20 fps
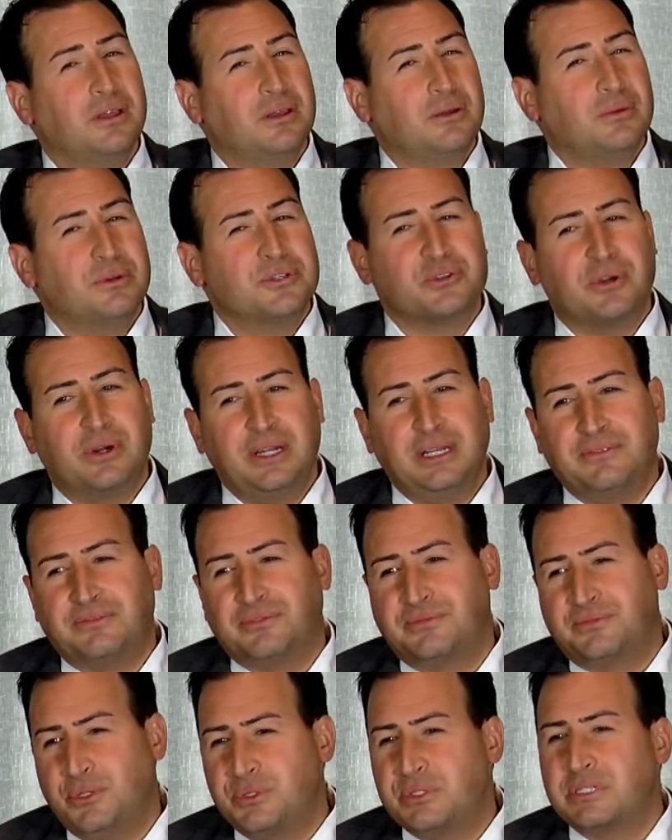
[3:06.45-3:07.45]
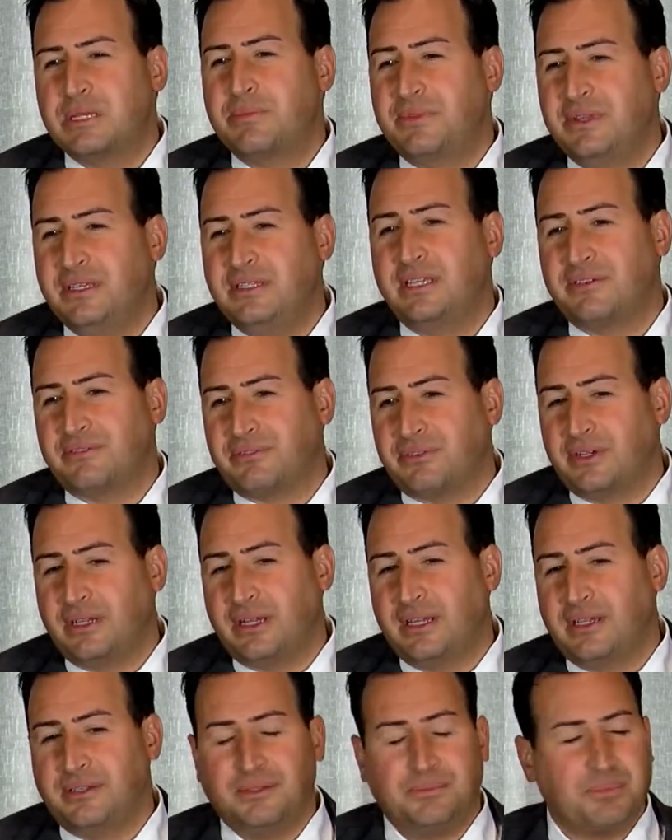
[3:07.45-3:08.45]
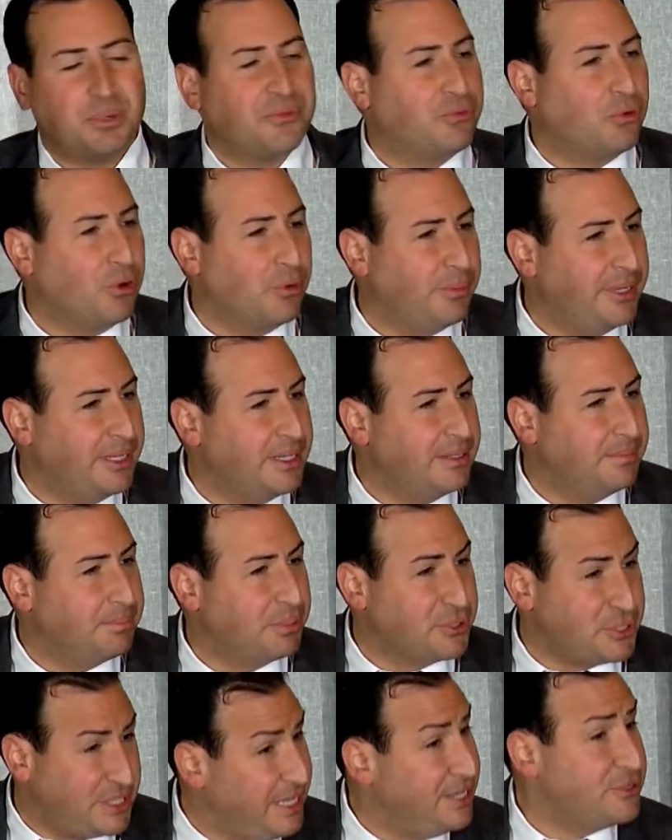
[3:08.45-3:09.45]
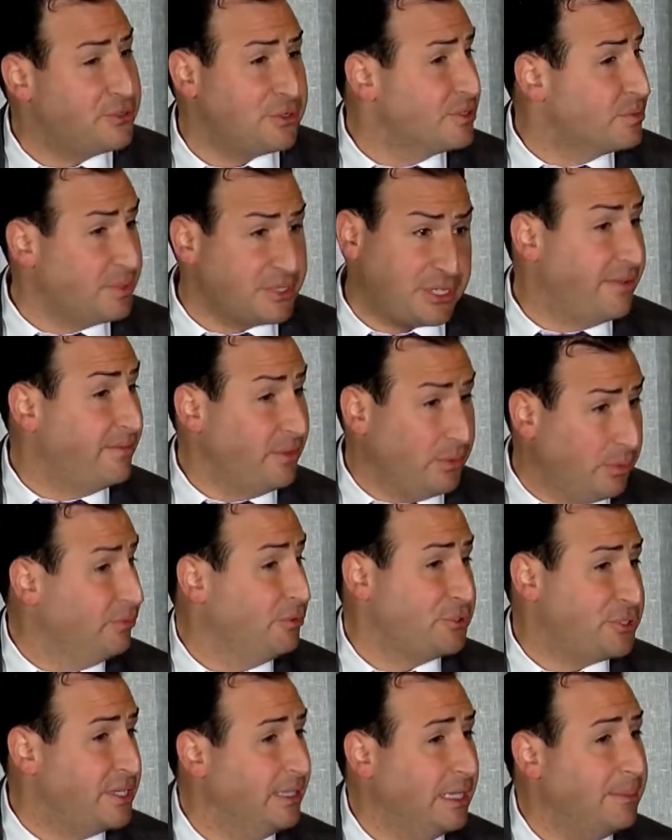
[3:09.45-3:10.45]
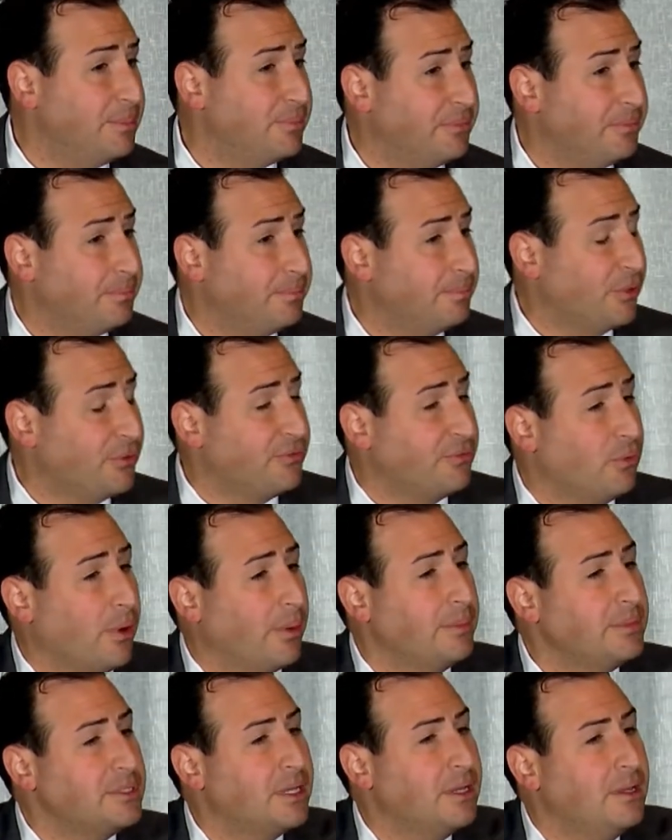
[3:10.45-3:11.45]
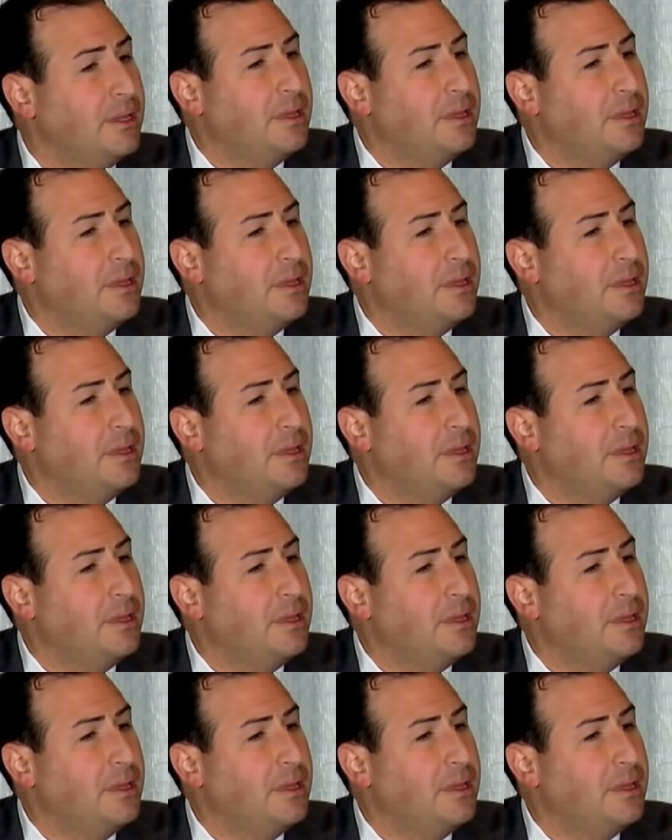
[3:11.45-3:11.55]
was trying to do something different and performing procedures, which everyone routinely performed,